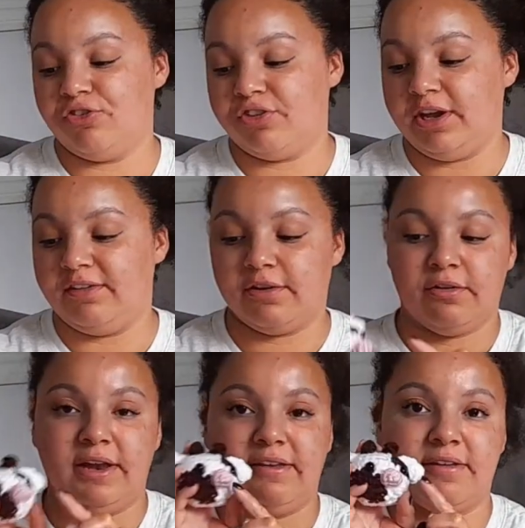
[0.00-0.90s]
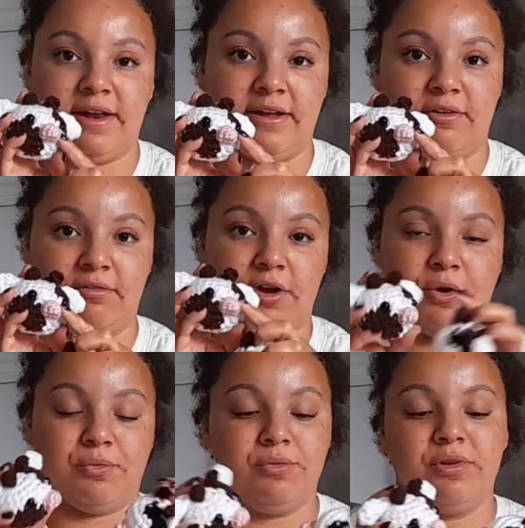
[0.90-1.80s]
she still needs her little
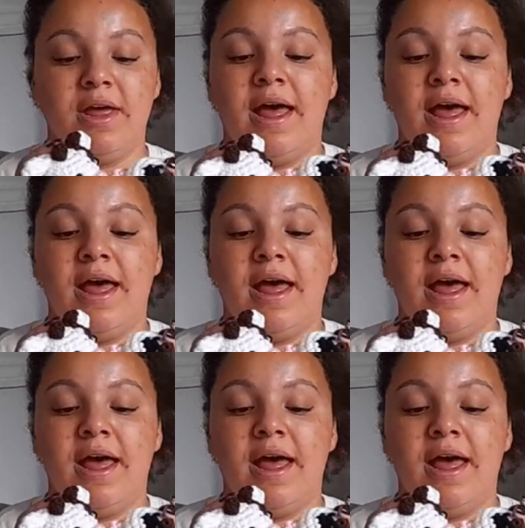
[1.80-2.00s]
nose.